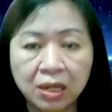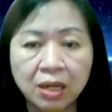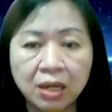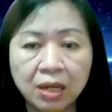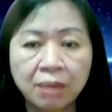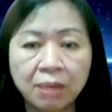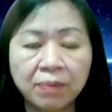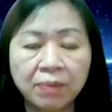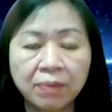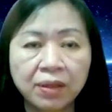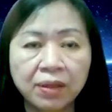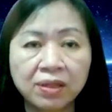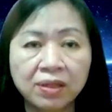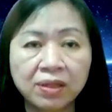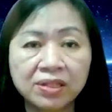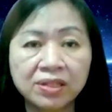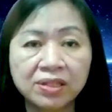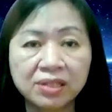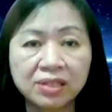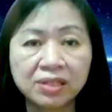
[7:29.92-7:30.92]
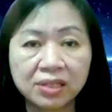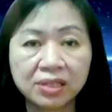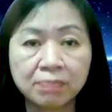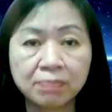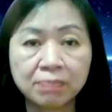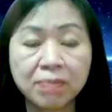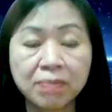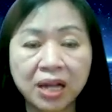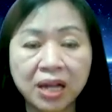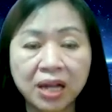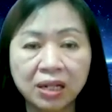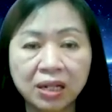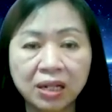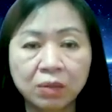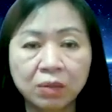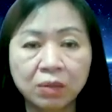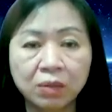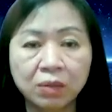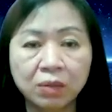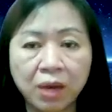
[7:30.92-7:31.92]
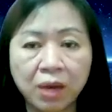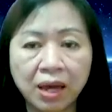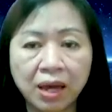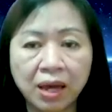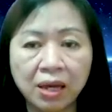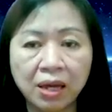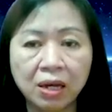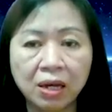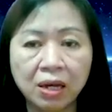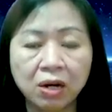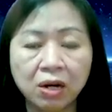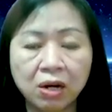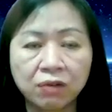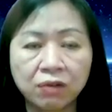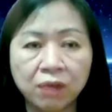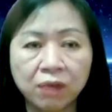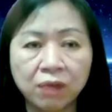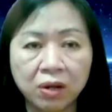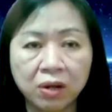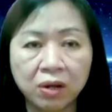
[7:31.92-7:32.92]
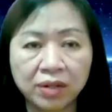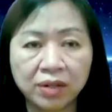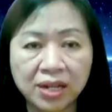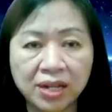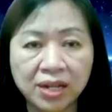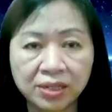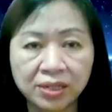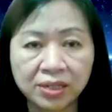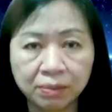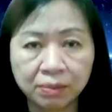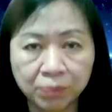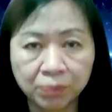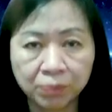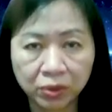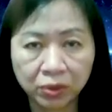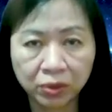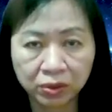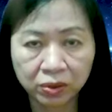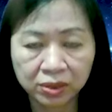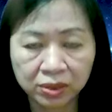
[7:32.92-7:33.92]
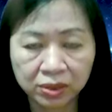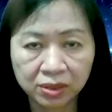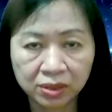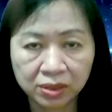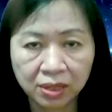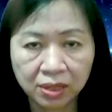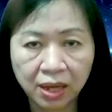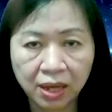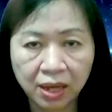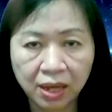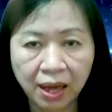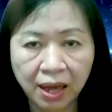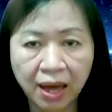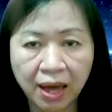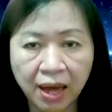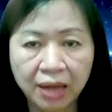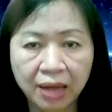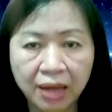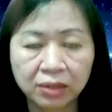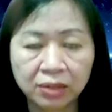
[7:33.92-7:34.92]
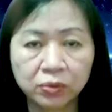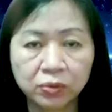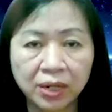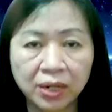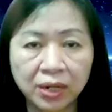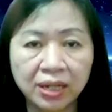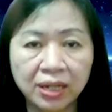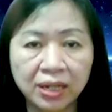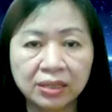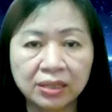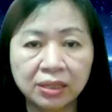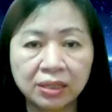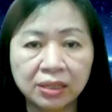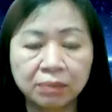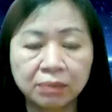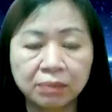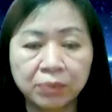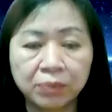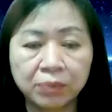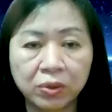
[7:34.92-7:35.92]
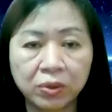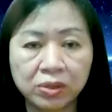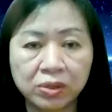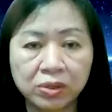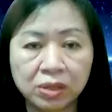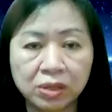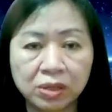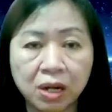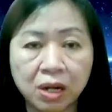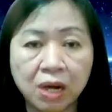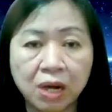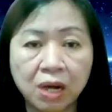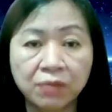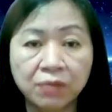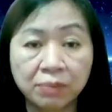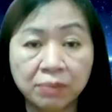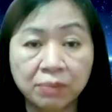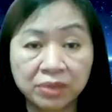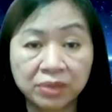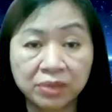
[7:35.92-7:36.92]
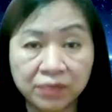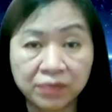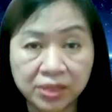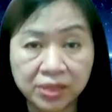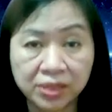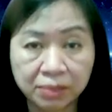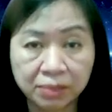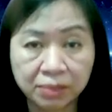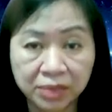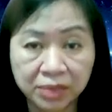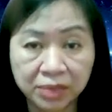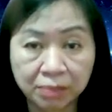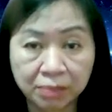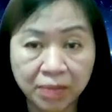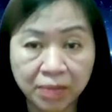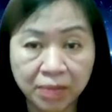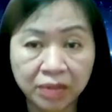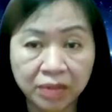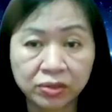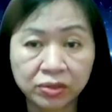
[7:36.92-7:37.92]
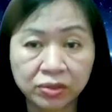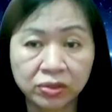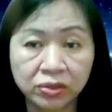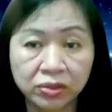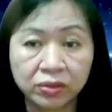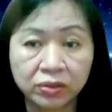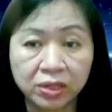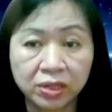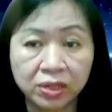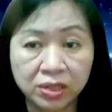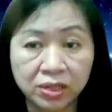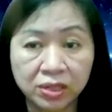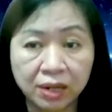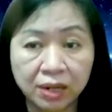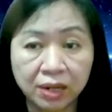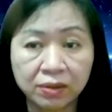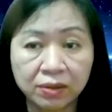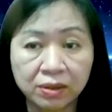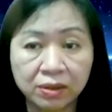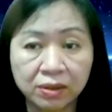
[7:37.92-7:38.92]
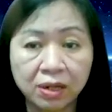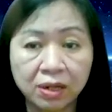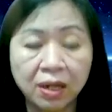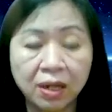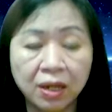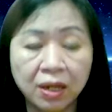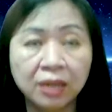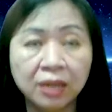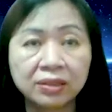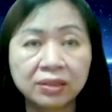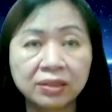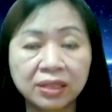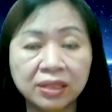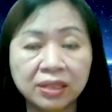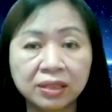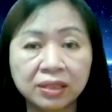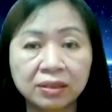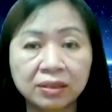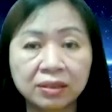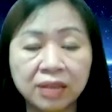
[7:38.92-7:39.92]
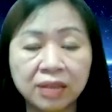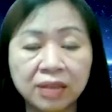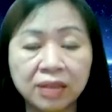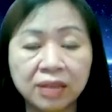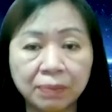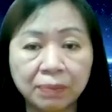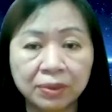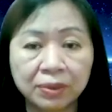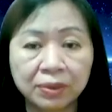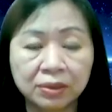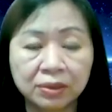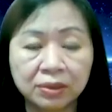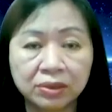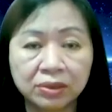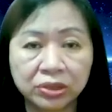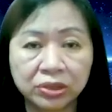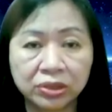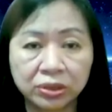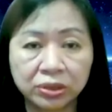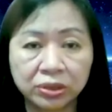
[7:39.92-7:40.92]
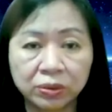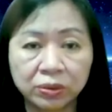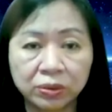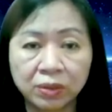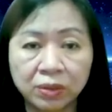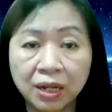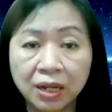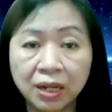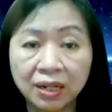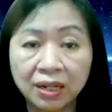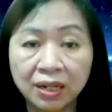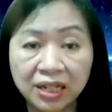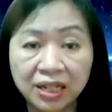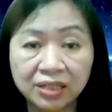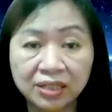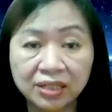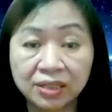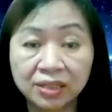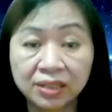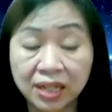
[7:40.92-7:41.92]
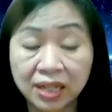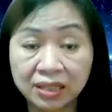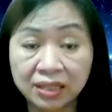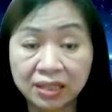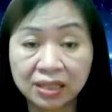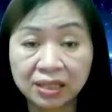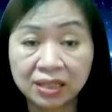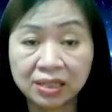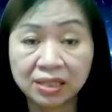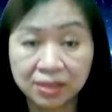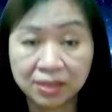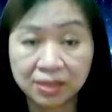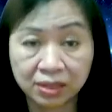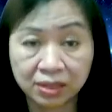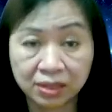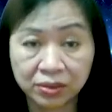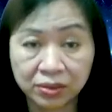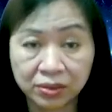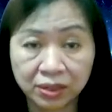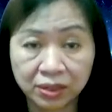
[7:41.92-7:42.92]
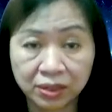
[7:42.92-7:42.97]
but the systematic way of organizing books and relating books from different subject matters to each other didn't happen till late 19th century.